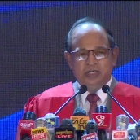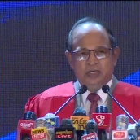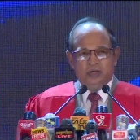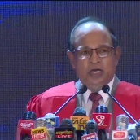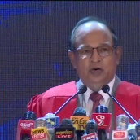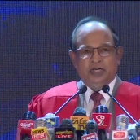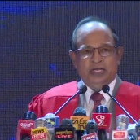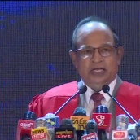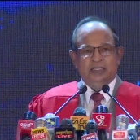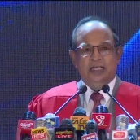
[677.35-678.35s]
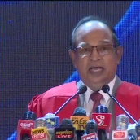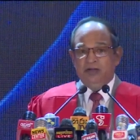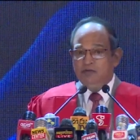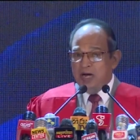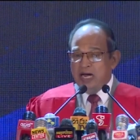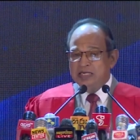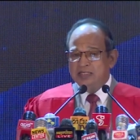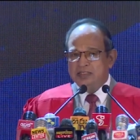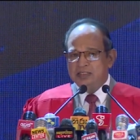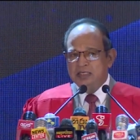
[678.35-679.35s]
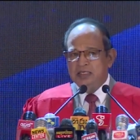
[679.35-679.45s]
You have taken the advance.